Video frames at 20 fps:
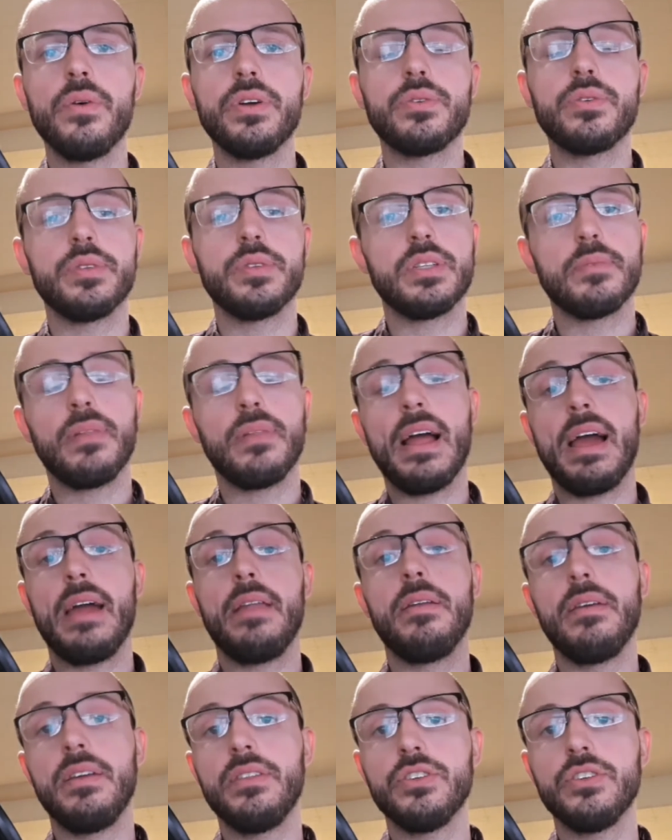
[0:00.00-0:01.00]
which was the
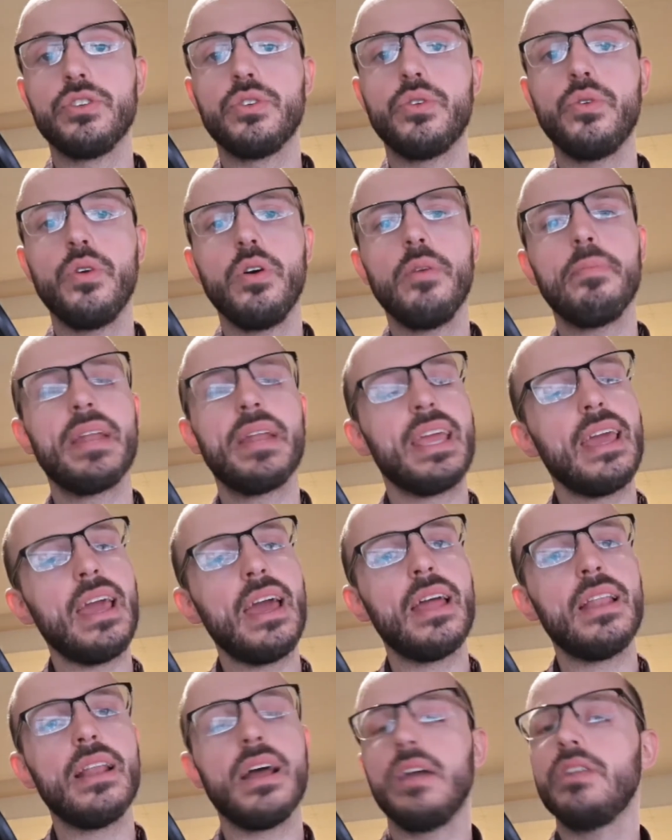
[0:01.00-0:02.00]
plan in the school. But
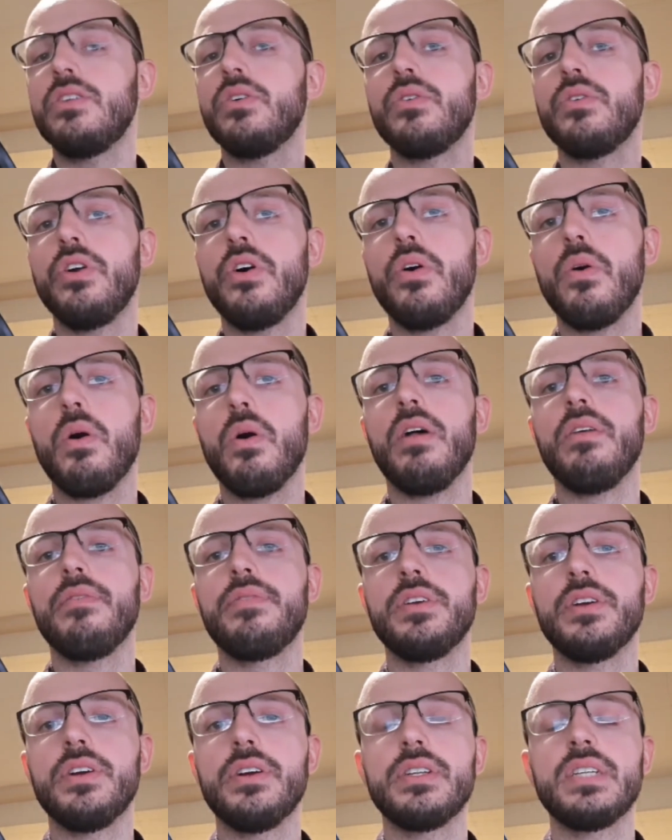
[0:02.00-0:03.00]
again, I don't know all of
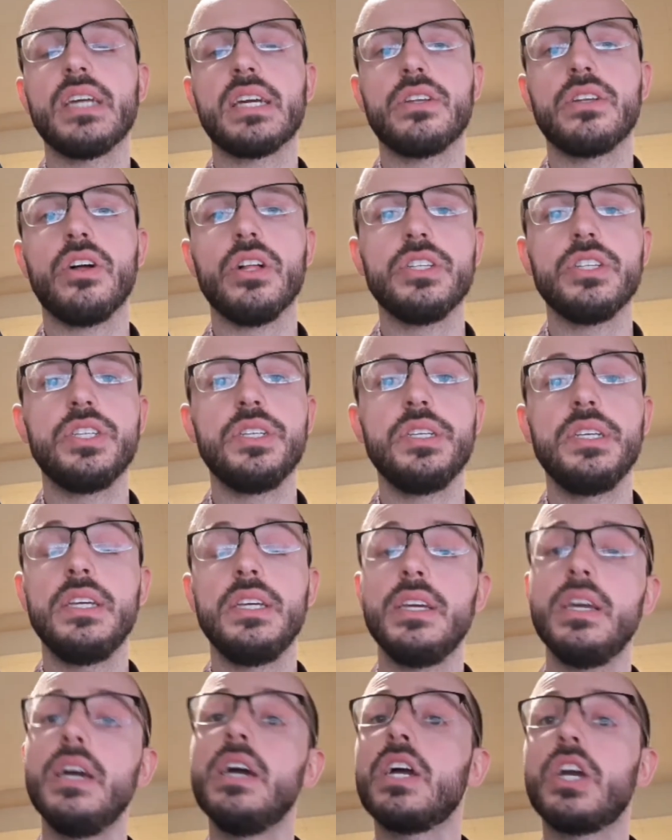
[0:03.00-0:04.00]
your
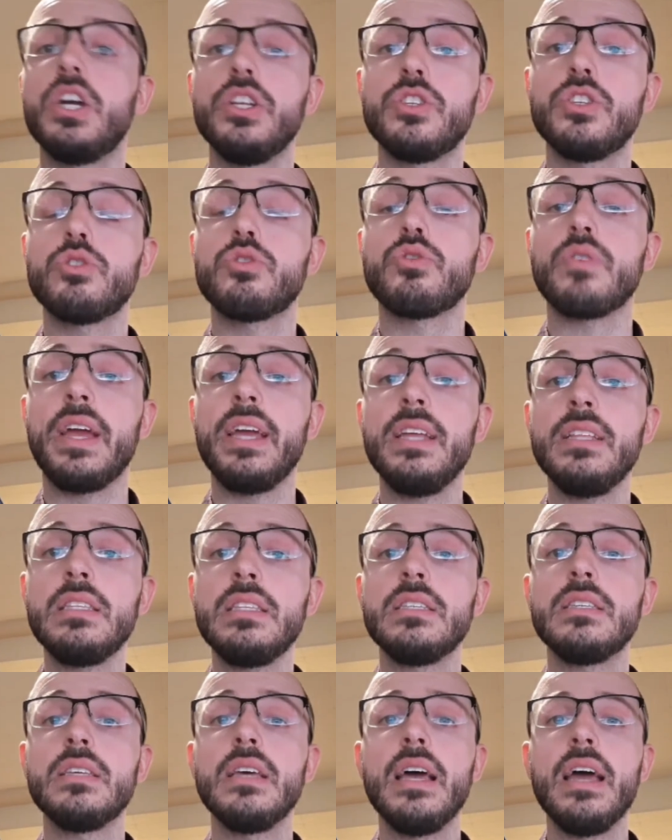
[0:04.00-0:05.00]
technology
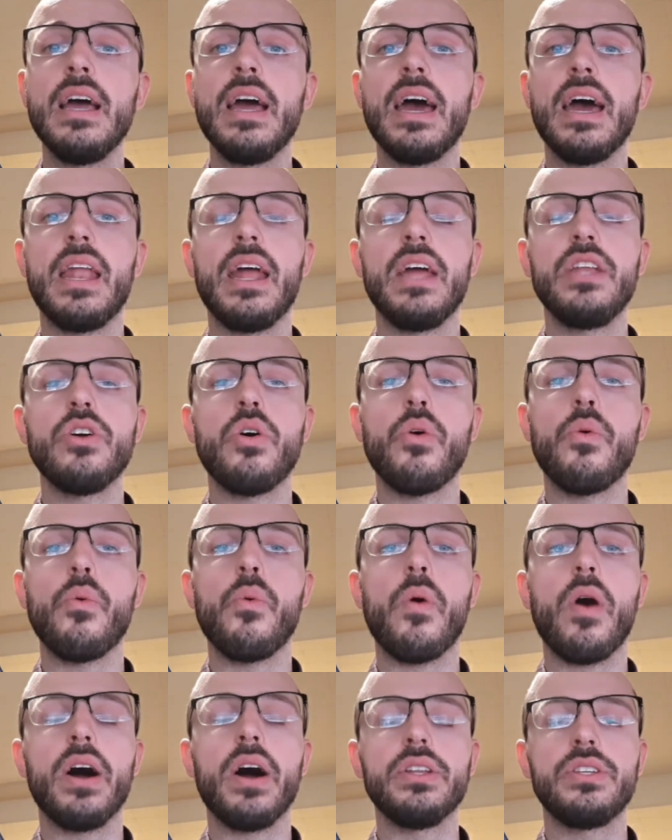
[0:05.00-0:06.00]
constraints, and I don't
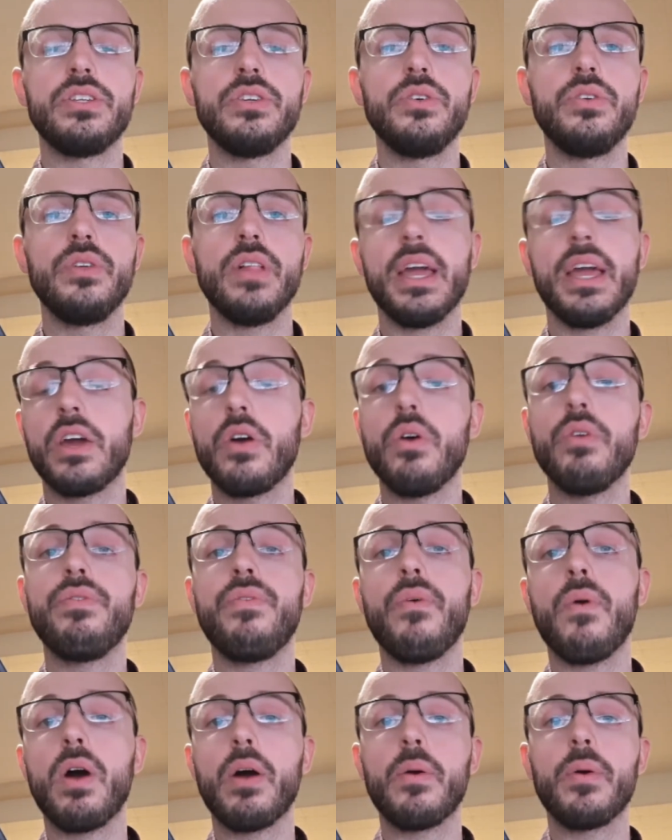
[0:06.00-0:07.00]
want to go
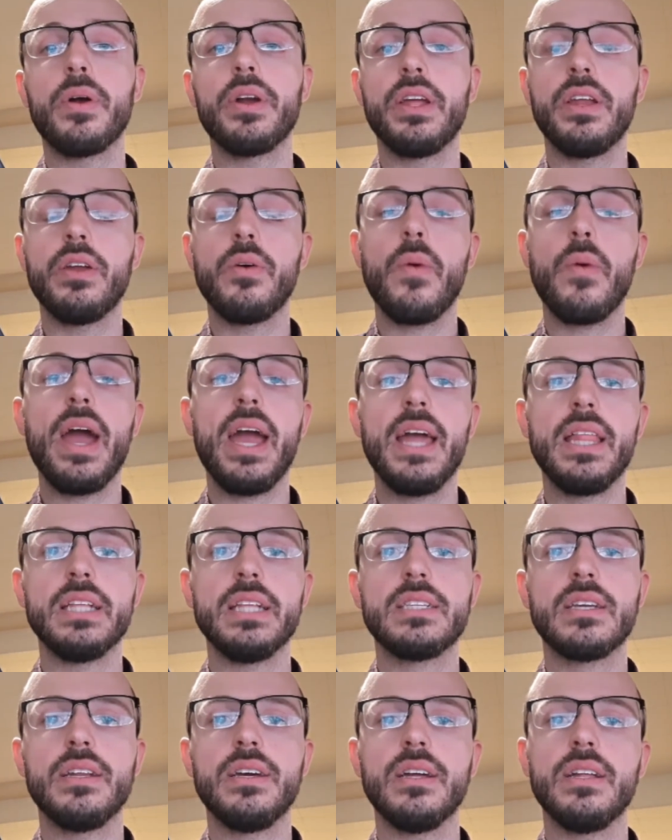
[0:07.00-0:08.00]
forward in a way
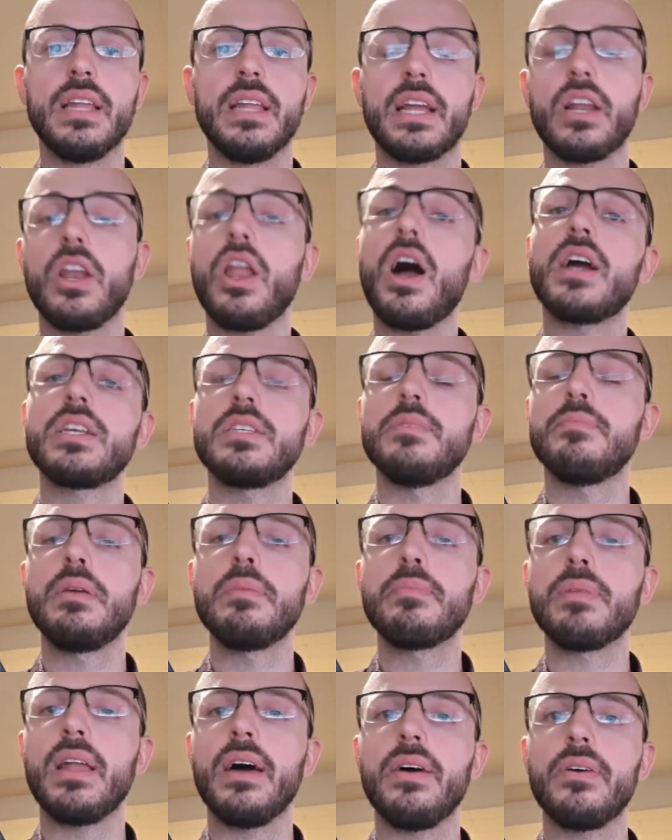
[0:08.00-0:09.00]
that's going to lock some
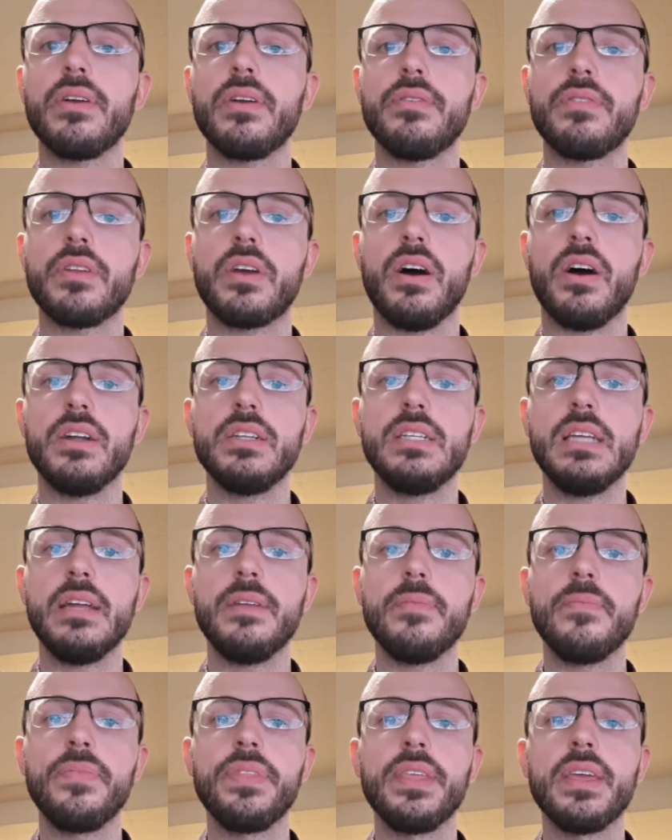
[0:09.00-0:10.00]
people out of the
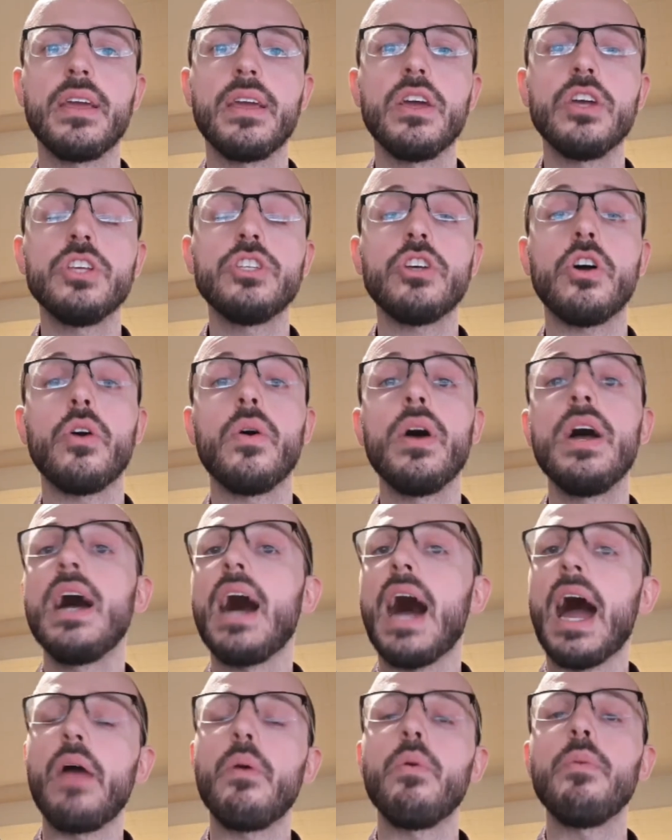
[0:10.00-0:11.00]
content. So
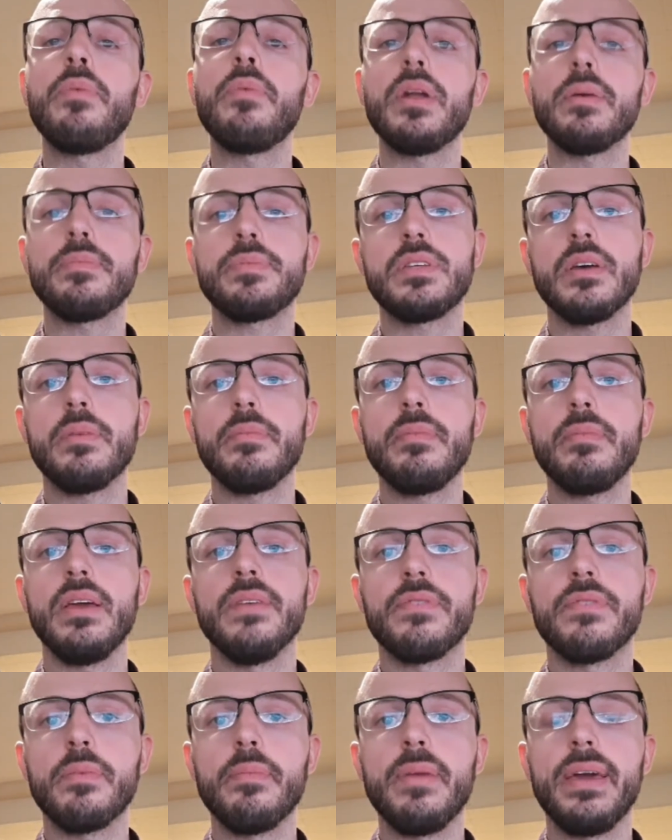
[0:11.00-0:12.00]
I will put up some
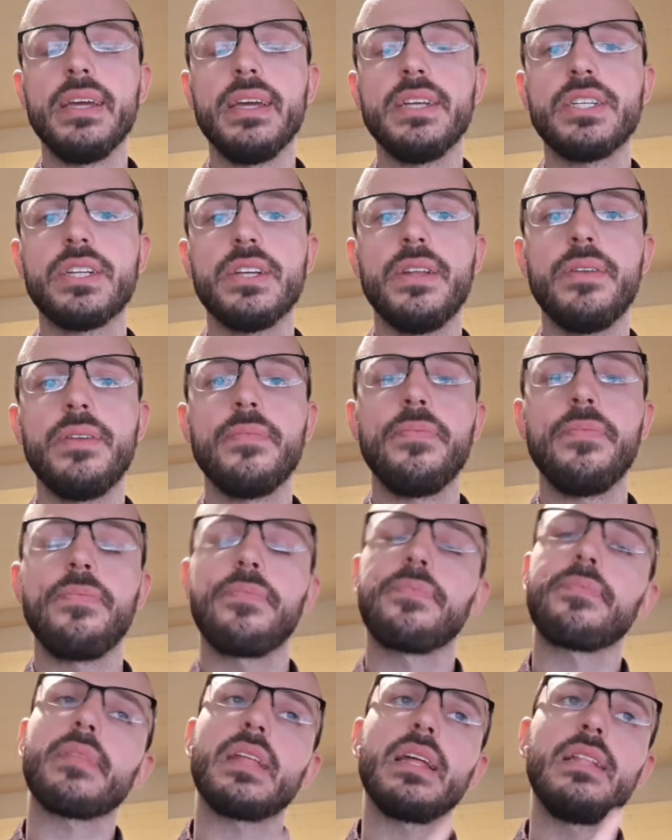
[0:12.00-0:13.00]
information
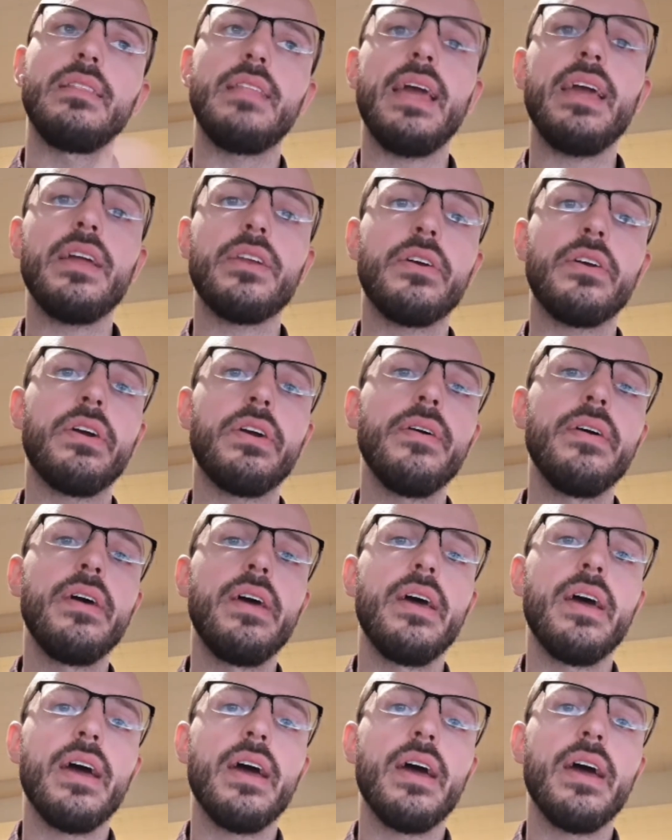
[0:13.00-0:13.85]
later